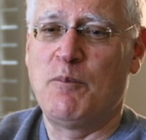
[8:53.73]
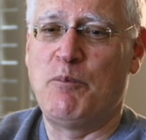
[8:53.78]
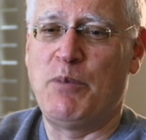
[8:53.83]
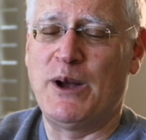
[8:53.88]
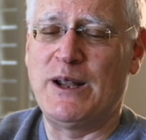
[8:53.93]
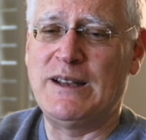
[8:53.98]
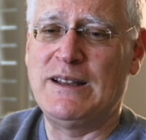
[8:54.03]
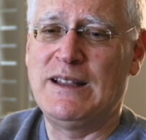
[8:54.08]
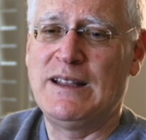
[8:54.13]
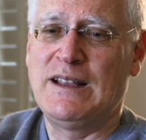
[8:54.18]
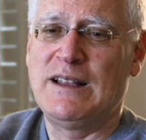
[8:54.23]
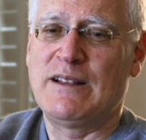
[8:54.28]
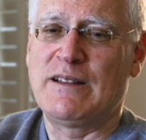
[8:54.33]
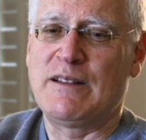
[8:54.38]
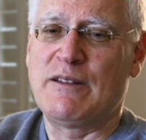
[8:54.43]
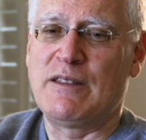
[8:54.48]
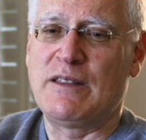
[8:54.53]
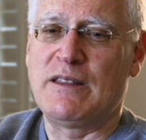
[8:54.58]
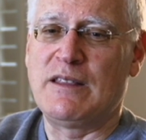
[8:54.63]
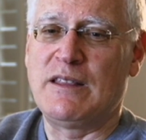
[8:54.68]
But
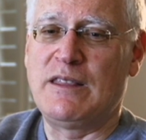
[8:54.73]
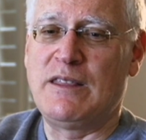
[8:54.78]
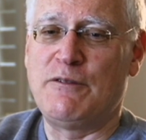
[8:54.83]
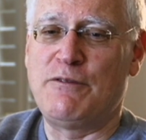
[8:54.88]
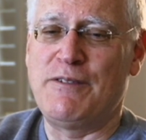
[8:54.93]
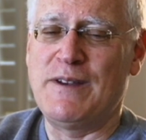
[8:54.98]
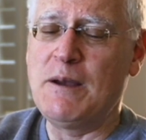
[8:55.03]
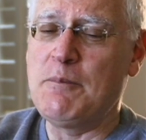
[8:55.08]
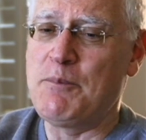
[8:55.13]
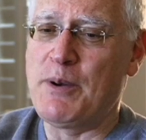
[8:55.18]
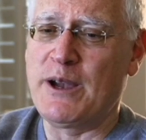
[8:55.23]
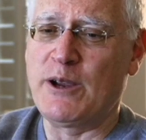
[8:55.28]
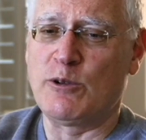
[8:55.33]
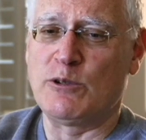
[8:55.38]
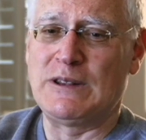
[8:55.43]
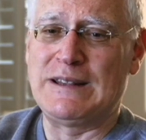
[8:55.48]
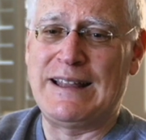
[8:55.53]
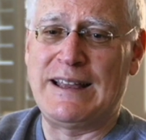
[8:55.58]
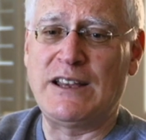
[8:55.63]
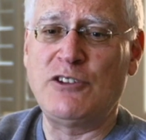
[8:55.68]
the vampire
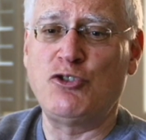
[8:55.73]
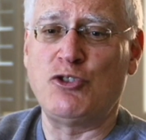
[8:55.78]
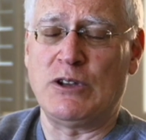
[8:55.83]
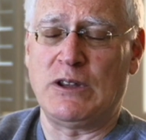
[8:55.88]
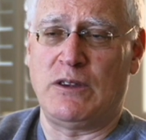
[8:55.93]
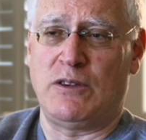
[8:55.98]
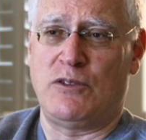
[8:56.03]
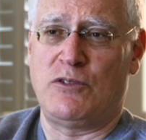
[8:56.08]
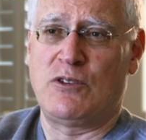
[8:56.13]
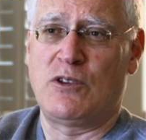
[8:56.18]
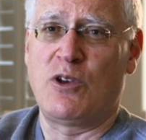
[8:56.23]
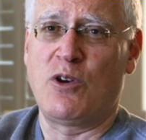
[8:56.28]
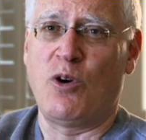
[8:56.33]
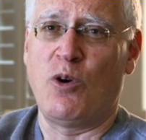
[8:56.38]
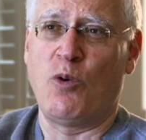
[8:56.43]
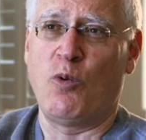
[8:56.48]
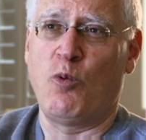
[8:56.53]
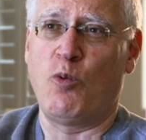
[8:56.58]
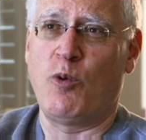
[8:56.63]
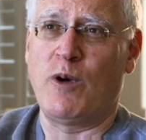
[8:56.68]
legends
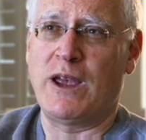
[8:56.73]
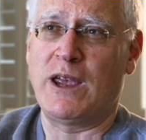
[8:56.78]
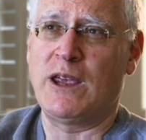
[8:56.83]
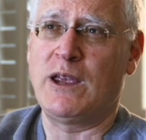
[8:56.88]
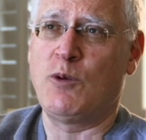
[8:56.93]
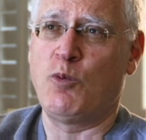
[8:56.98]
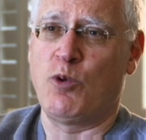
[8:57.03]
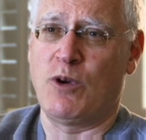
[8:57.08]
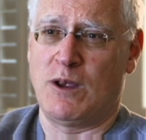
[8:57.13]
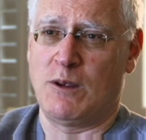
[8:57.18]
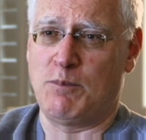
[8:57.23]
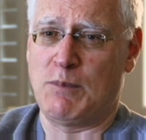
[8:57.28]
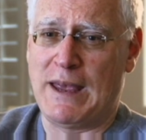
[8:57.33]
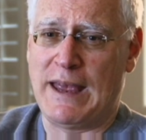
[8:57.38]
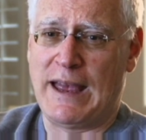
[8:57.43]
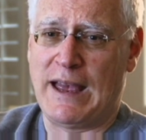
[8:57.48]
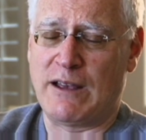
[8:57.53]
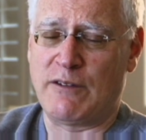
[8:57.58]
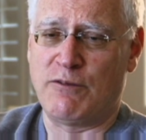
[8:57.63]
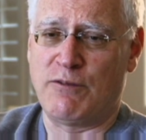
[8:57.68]
go way, way
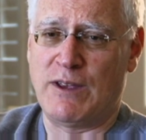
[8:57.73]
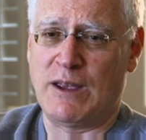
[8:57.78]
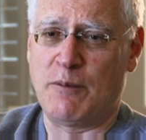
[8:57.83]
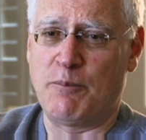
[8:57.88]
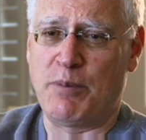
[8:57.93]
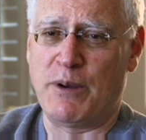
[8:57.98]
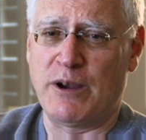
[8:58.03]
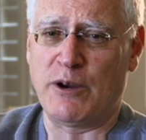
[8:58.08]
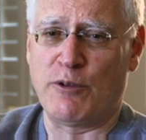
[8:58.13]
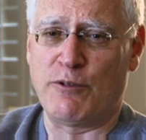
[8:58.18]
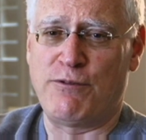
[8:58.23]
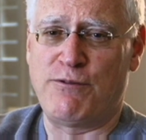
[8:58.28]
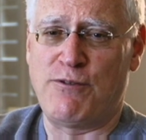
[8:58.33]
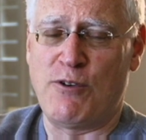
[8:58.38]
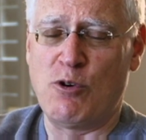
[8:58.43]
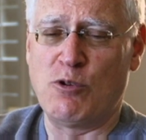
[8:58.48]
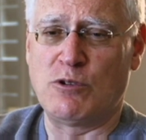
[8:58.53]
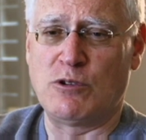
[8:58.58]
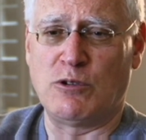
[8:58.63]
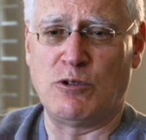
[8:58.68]
back. Vampire
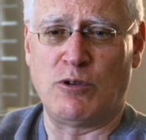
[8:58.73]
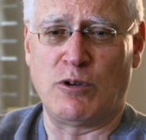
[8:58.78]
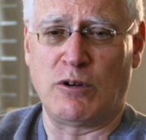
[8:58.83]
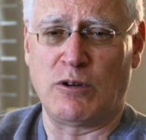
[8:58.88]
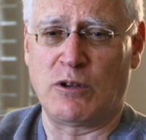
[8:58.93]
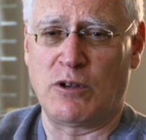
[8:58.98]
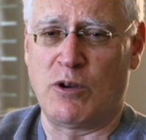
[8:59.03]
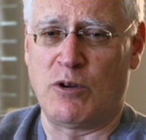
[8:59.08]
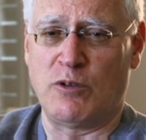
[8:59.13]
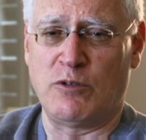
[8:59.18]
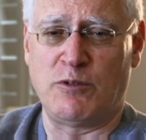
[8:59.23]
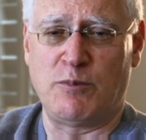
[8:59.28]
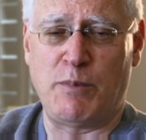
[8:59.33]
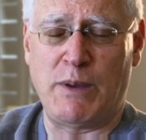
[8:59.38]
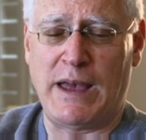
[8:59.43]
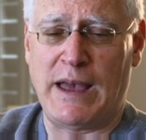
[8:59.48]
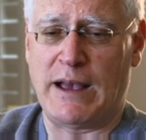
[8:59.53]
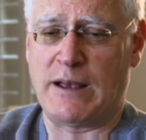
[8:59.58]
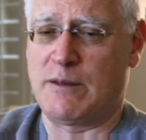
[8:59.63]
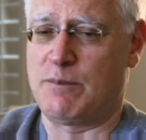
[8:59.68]
folklore goes
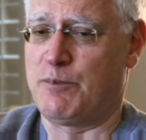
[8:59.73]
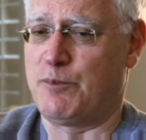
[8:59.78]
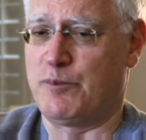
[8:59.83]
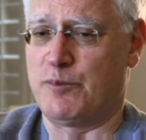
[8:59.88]
back